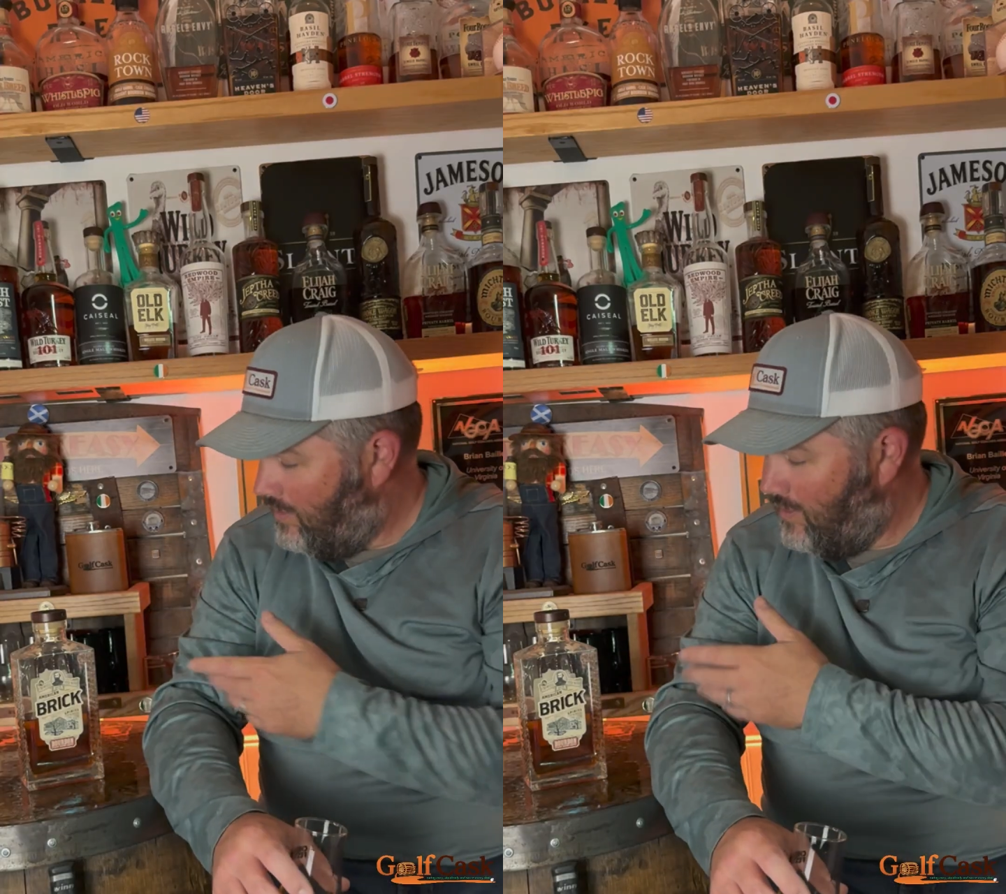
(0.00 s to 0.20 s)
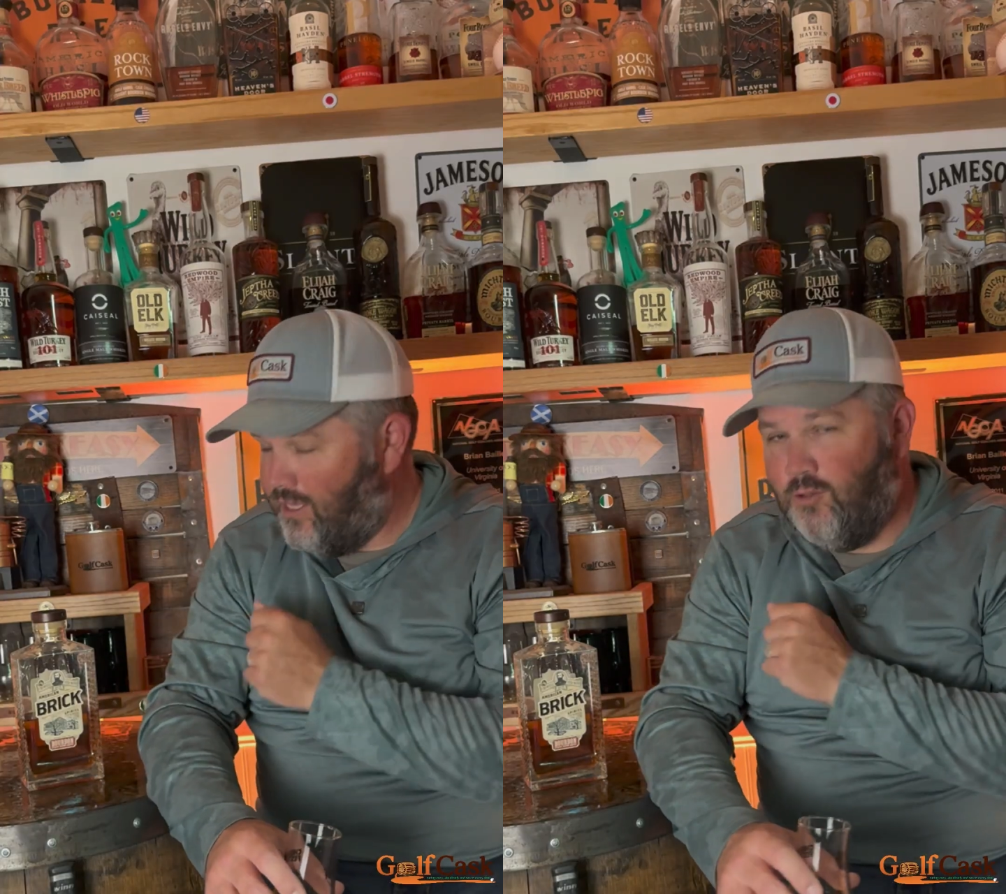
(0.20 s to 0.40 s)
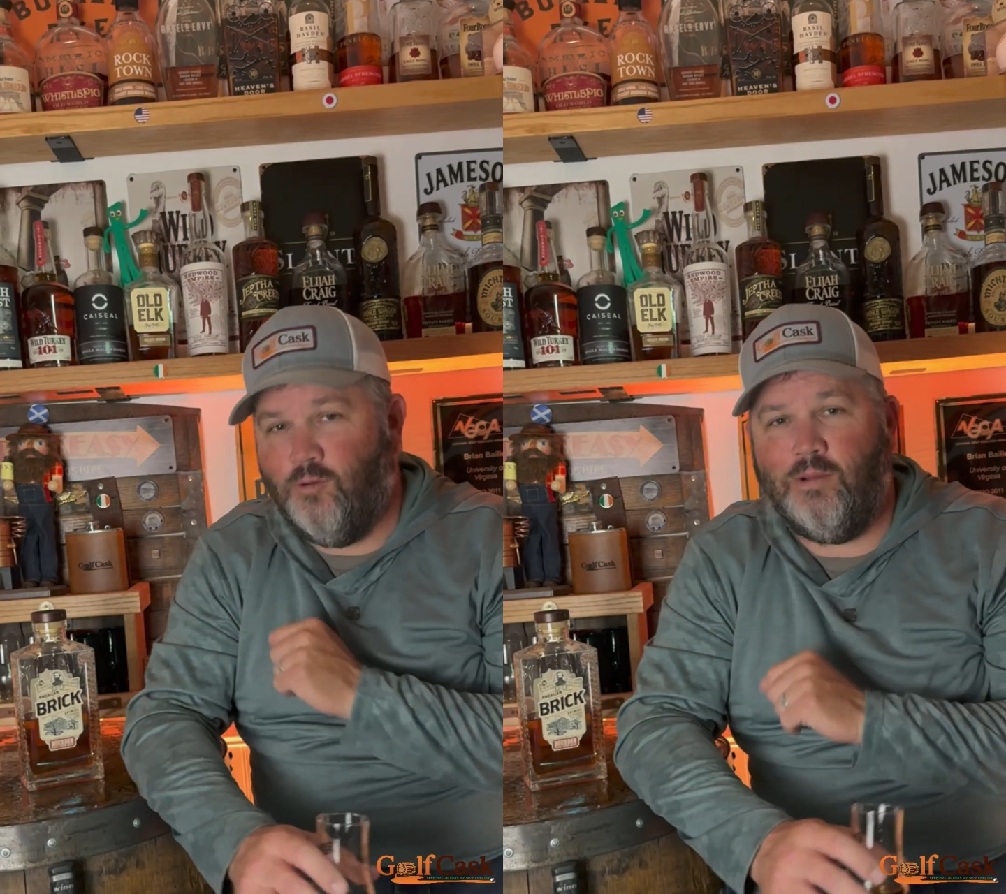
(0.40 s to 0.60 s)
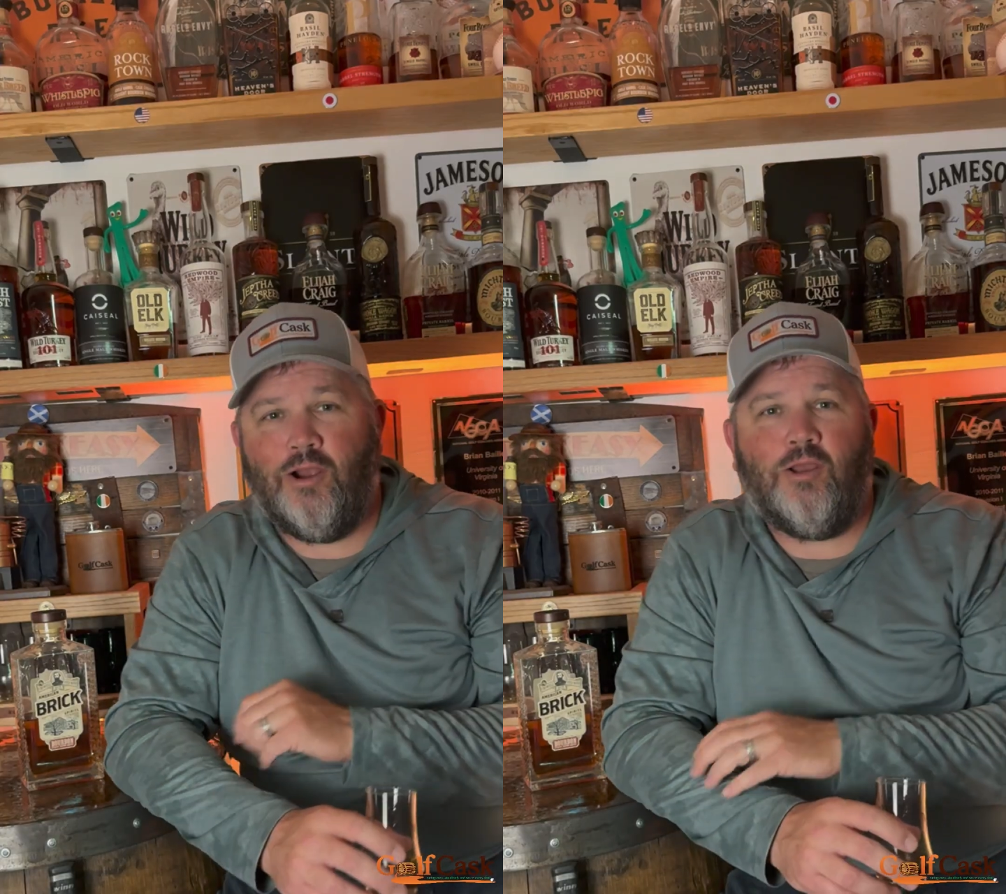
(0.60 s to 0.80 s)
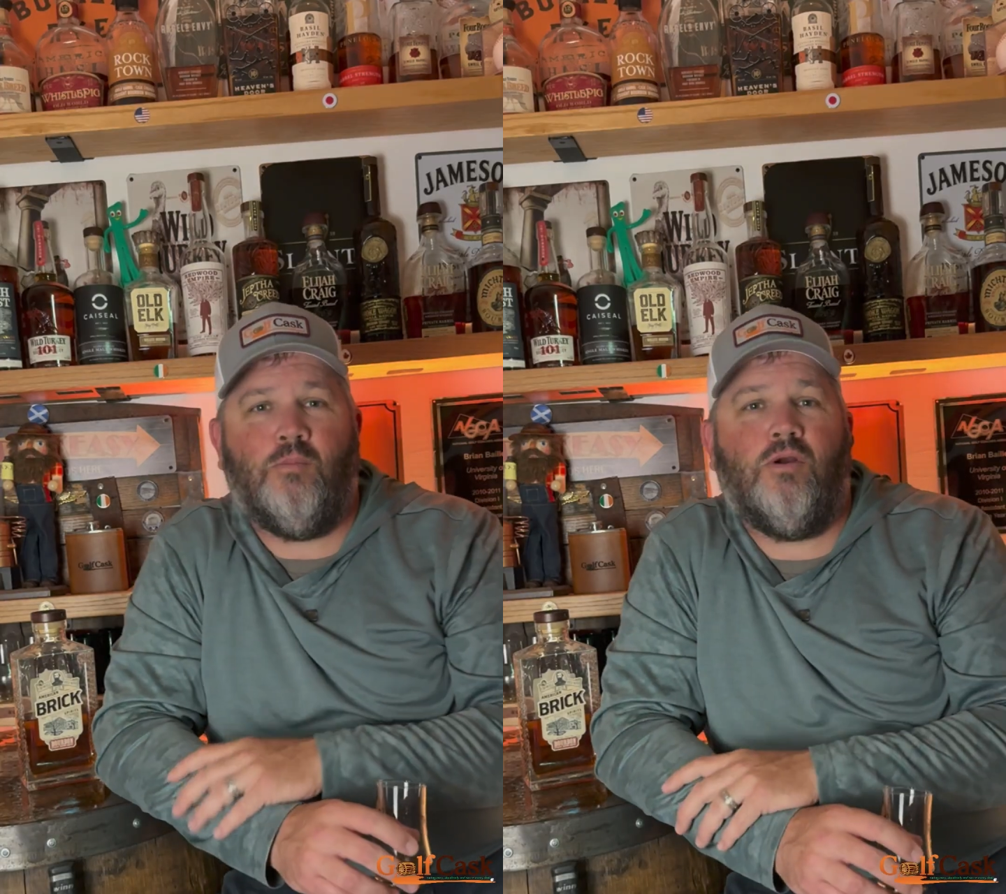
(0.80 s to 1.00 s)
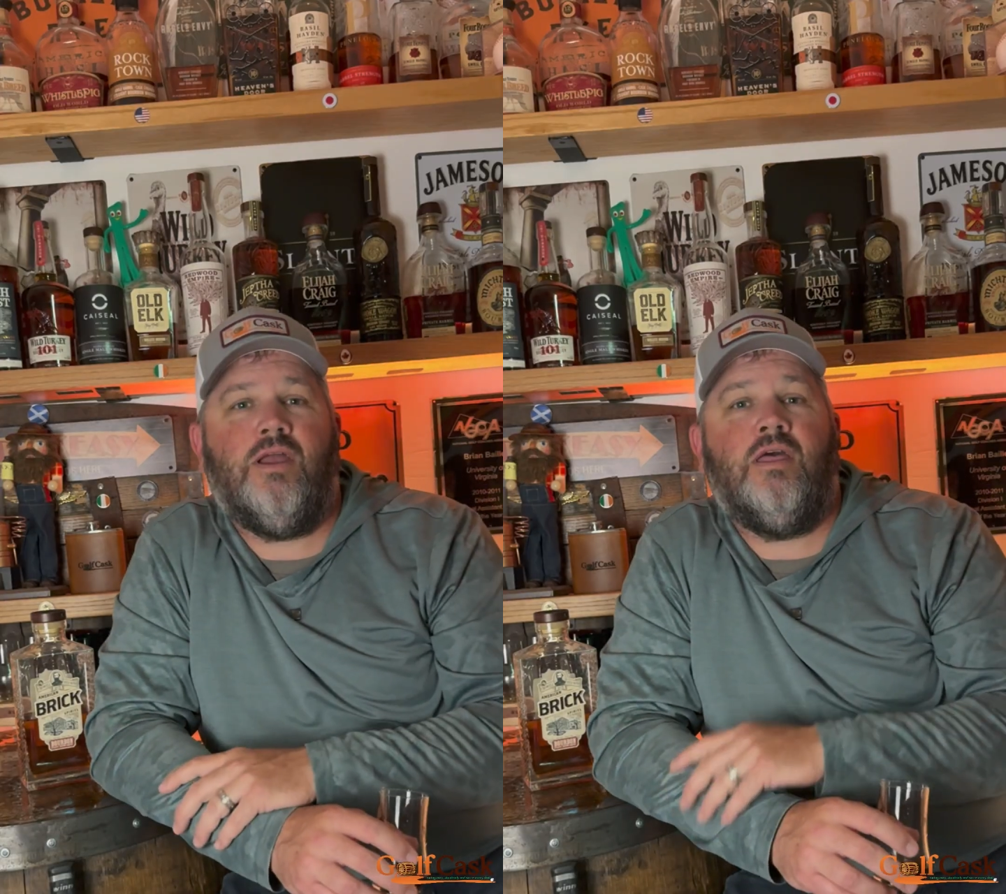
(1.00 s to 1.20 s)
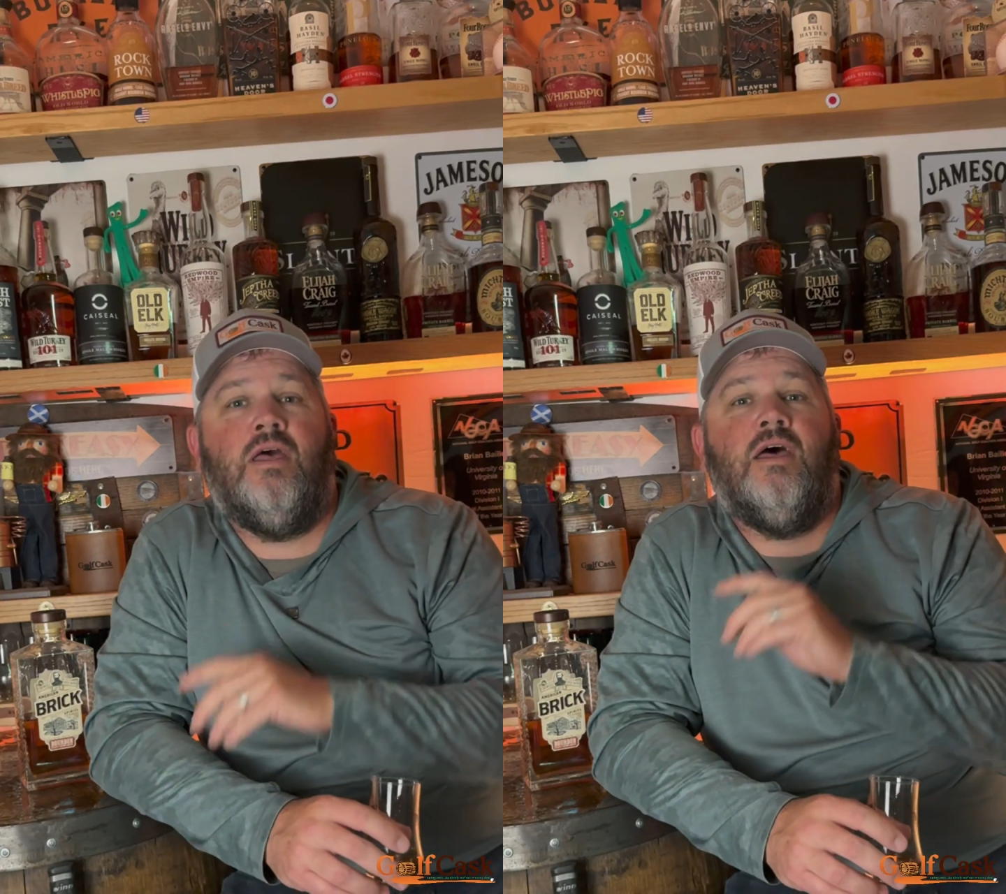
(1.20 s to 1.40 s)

thank you American Brick,